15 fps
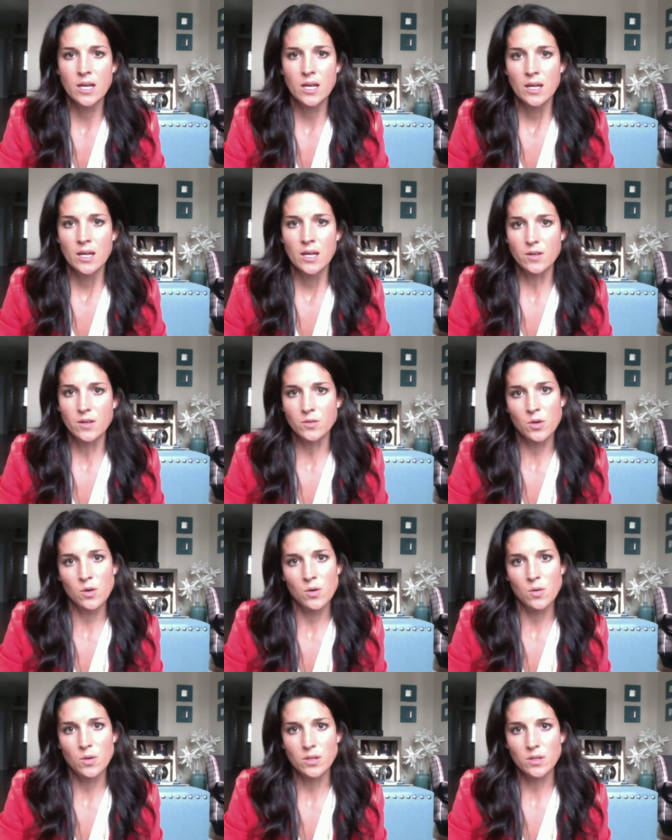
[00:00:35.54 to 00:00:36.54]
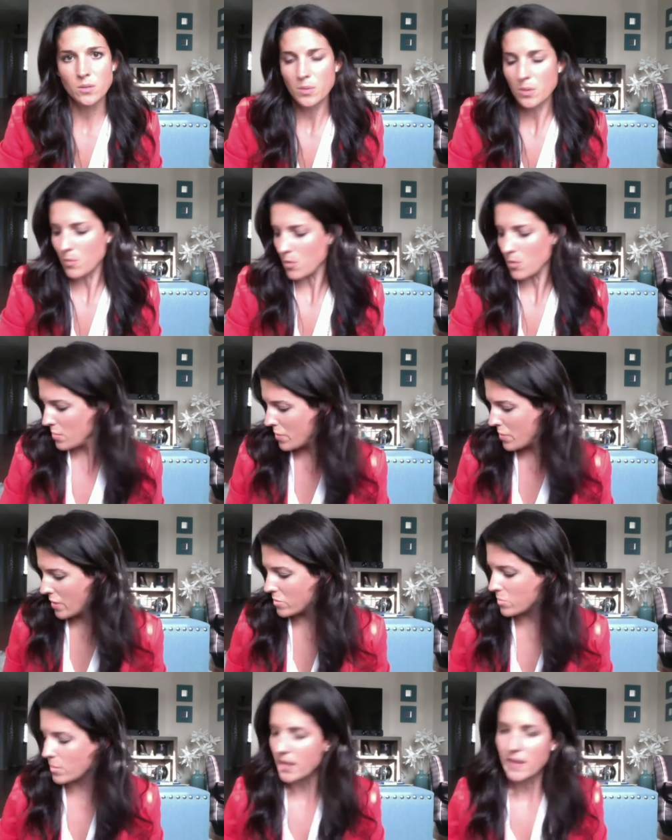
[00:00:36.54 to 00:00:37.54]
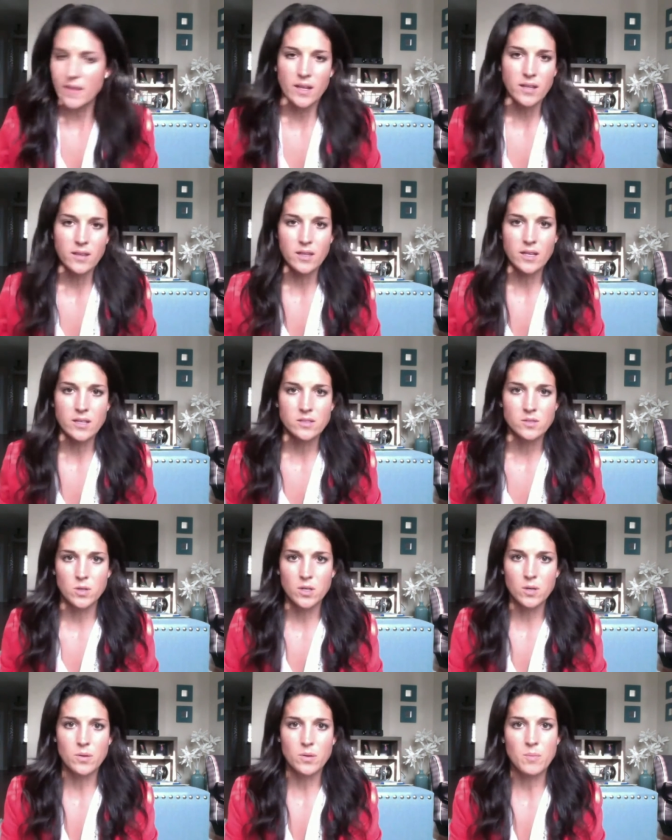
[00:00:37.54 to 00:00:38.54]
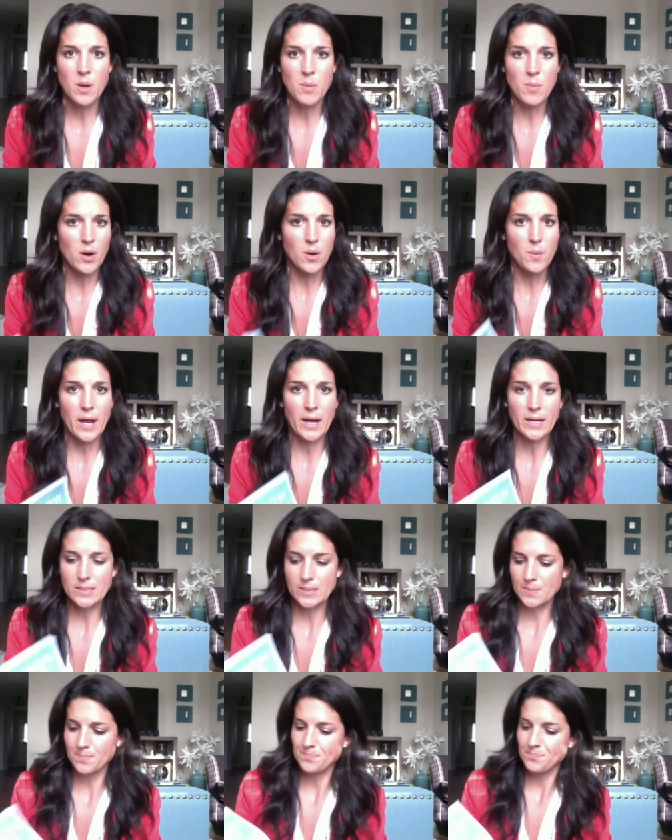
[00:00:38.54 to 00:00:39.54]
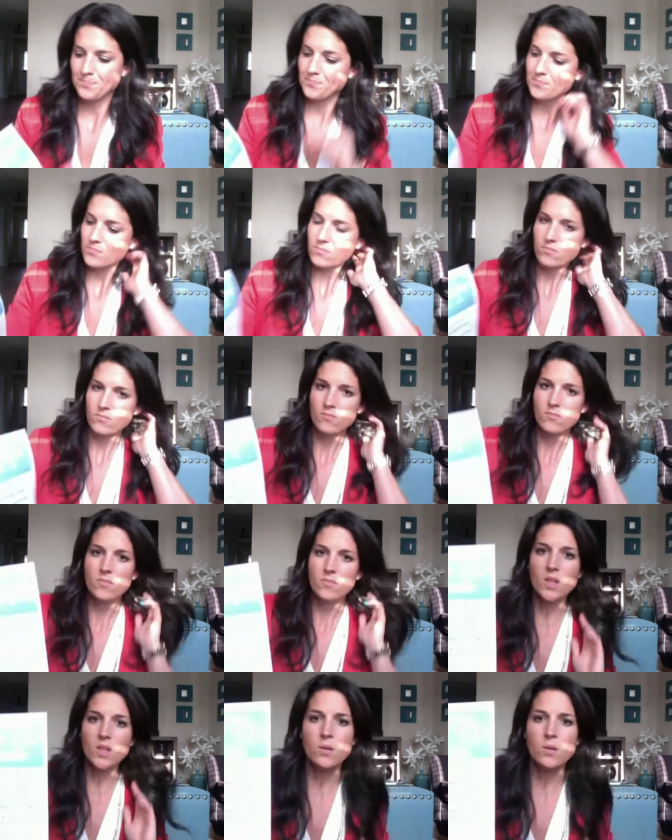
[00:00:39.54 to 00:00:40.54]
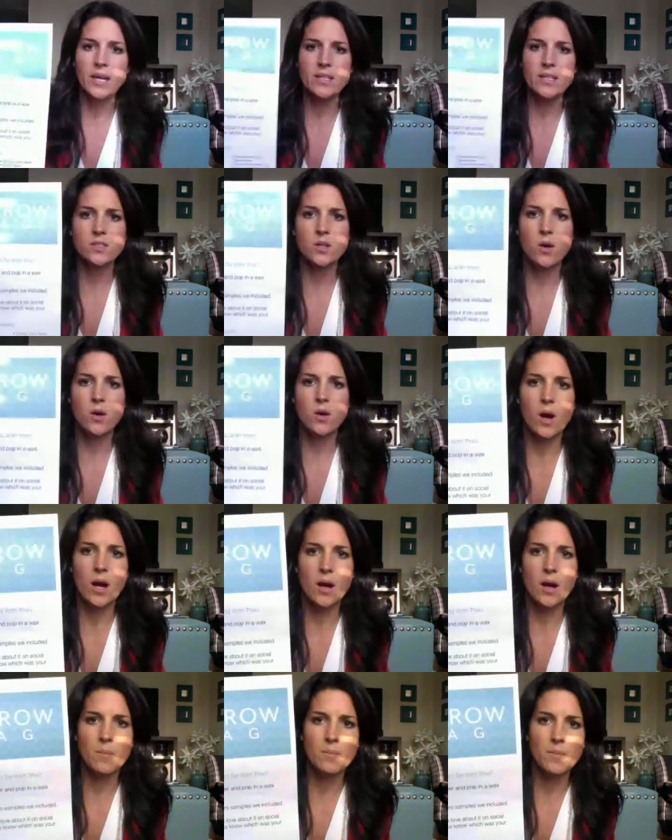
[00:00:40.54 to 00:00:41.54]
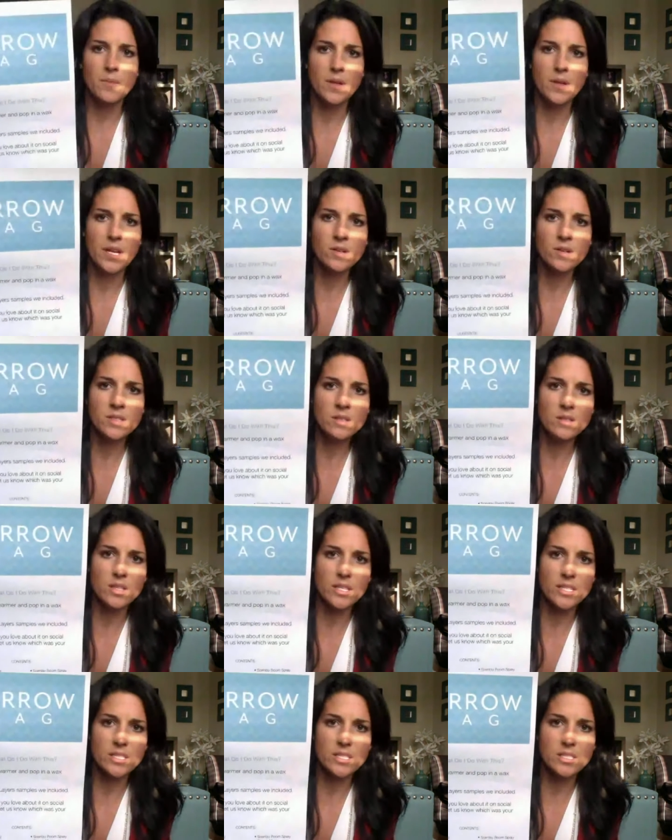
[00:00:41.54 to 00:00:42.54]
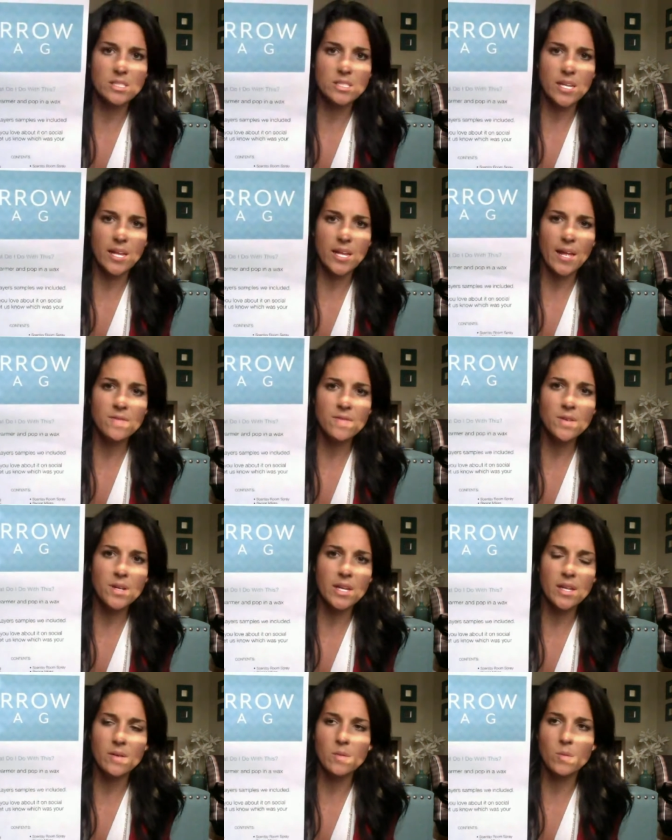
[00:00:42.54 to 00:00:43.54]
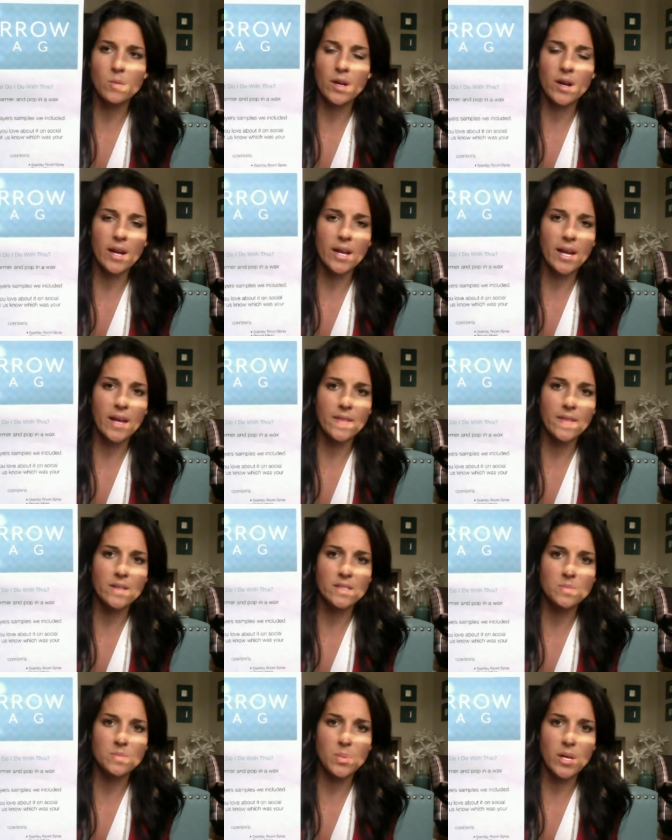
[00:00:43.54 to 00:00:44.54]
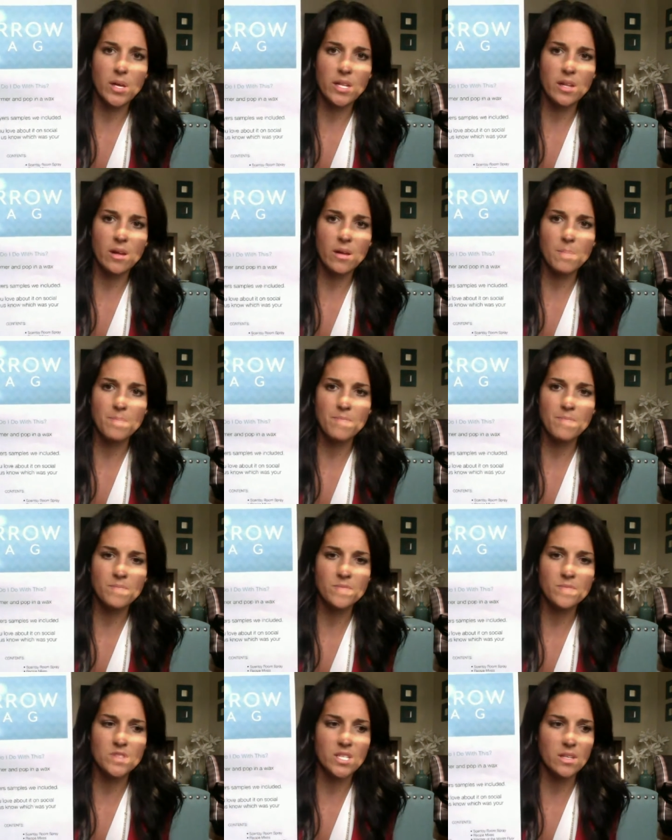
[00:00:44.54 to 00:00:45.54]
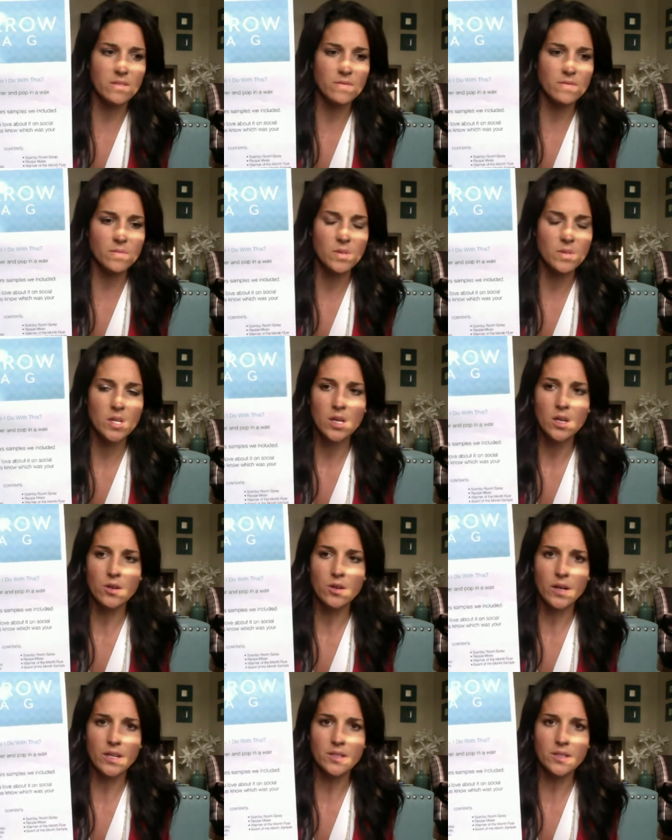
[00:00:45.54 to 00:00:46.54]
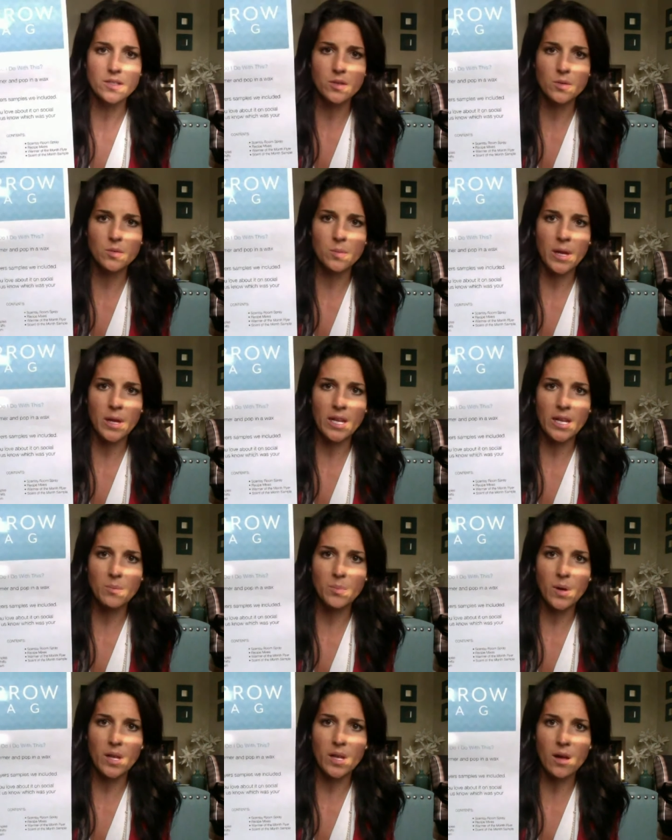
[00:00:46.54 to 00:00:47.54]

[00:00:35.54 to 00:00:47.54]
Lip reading: then you'll know a little bit more about the way that things work with my borrow bags. Okay, so here is a list. I forget where I got this, but to give credit to who made it, but